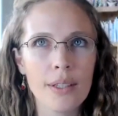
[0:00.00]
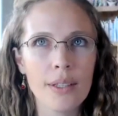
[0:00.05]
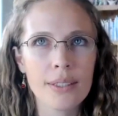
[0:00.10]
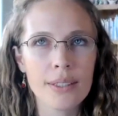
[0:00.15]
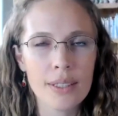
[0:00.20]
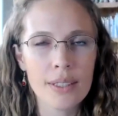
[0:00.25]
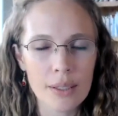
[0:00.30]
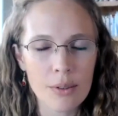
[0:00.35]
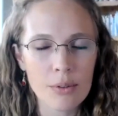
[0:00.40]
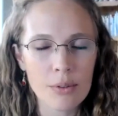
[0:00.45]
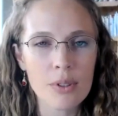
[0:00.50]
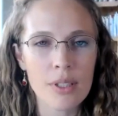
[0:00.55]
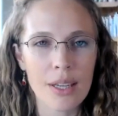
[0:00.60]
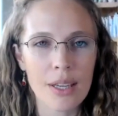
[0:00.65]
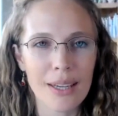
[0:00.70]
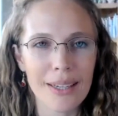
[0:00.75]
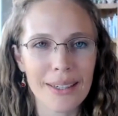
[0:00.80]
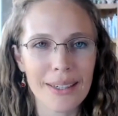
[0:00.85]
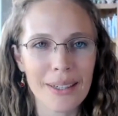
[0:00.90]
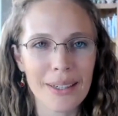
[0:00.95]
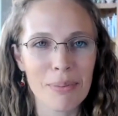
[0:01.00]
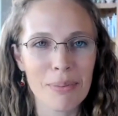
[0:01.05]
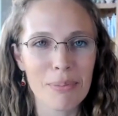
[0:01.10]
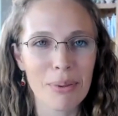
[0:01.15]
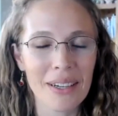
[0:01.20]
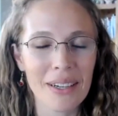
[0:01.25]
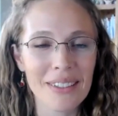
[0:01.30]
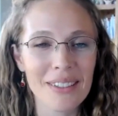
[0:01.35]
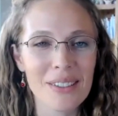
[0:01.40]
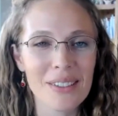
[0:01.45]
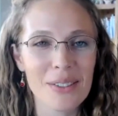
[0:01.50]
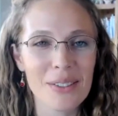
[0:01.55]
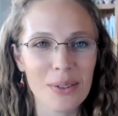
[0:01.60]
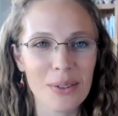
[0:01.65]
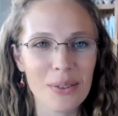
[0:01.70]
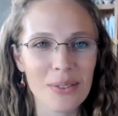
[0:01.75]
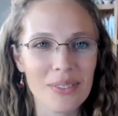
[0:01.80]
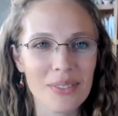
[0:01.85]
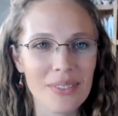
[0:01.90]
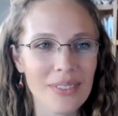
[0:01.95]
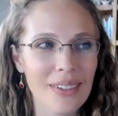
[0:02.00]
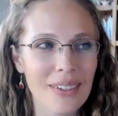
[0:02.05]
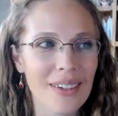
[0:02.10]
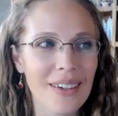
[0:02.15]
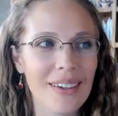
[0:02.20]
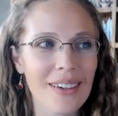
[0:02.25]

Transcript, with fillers: it sounds like prednisone